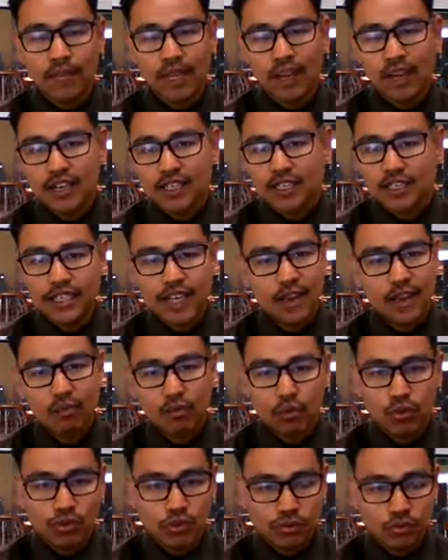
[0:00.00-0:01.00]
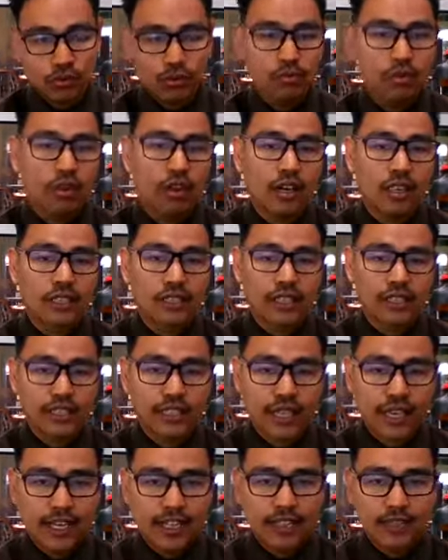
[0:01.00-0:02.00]
our staff would process
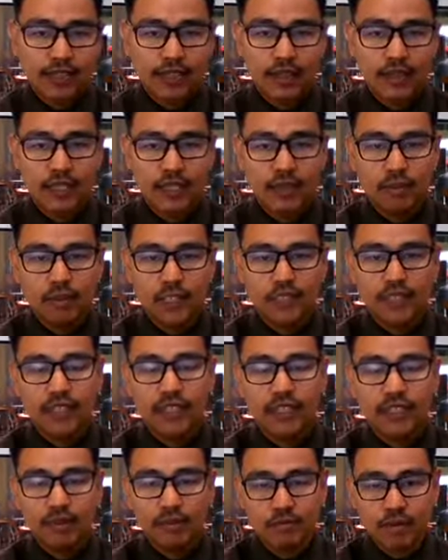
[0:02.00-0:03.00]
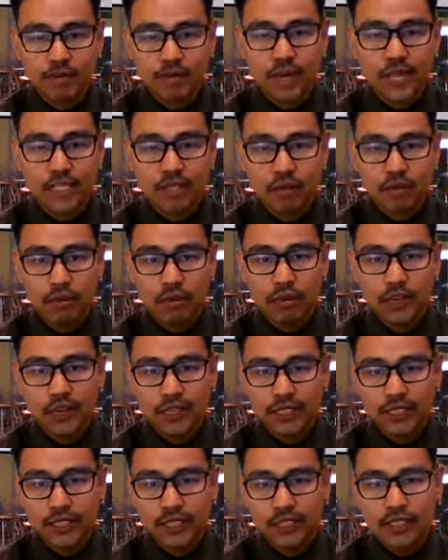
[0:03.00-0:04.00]
that. So I mean, depending on the information
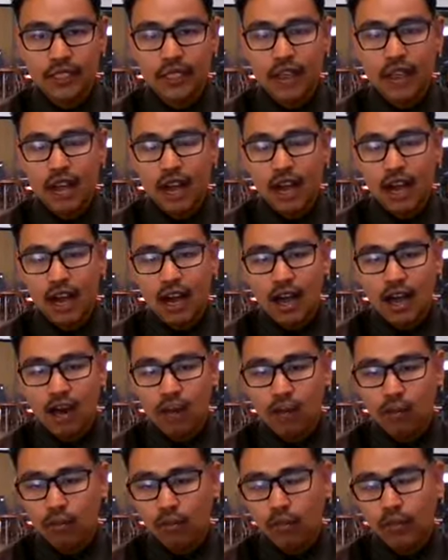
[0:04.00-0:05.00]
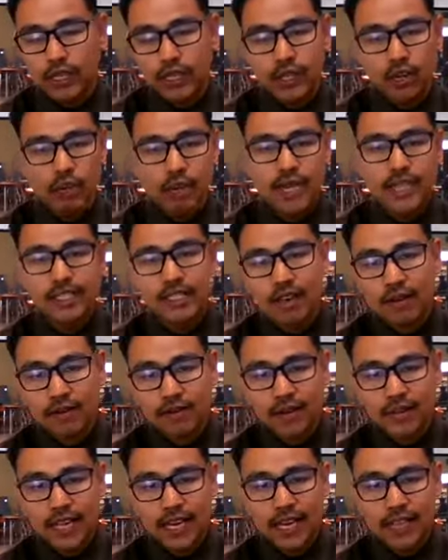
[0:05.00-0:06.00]
provided, we go based off
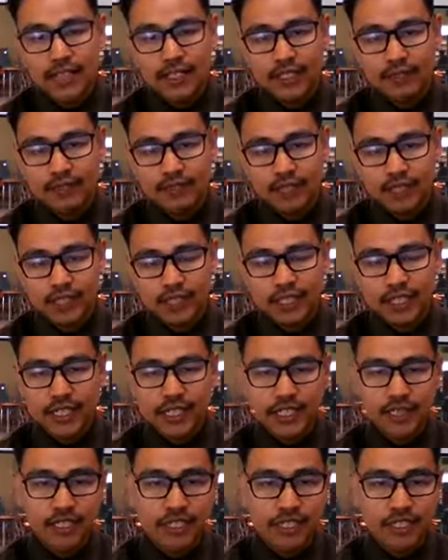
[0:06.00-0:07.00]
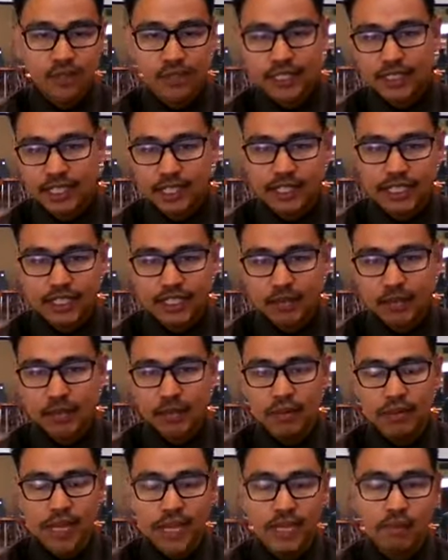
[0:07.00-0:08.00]
of that. If there's any adjustments that need to
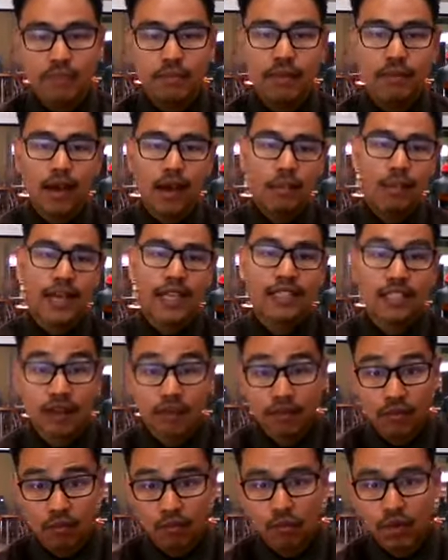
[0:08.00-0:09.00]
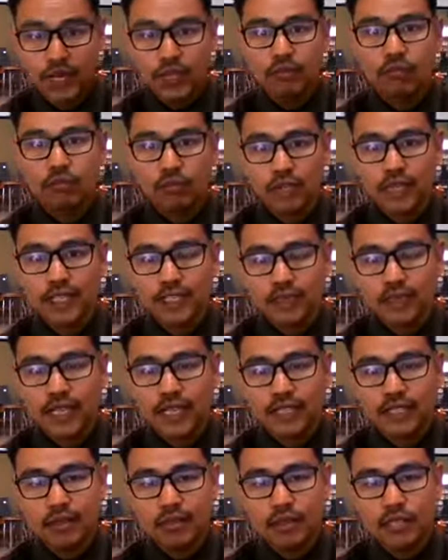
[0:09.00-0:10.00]
be made based off of what is
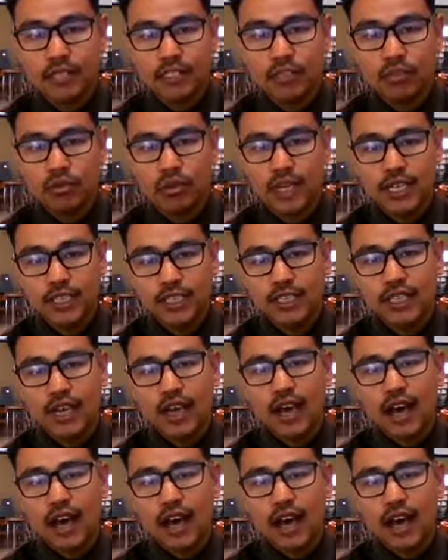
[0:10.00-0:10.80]
being submitted to us,